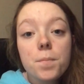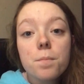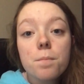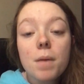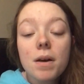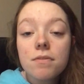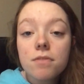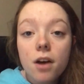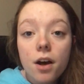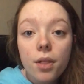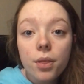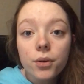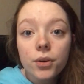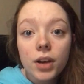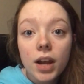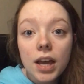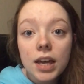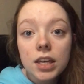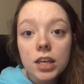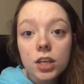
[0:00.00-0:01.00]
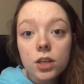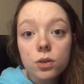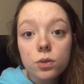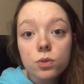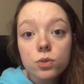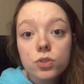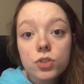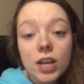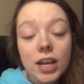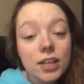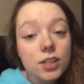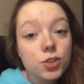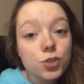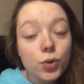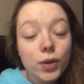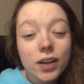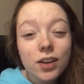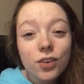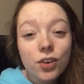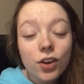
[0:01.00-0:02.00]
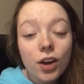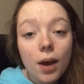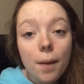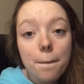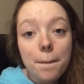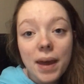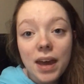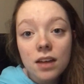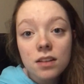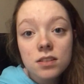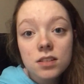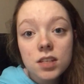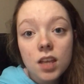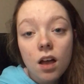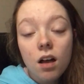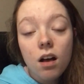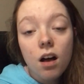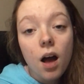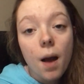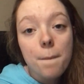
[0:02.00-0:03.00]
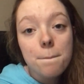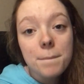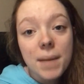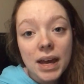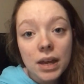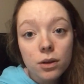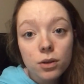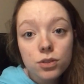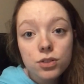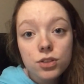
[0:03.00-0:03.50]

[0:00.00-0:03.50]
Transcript: my father and I used a joiner, a bandsaw, a miter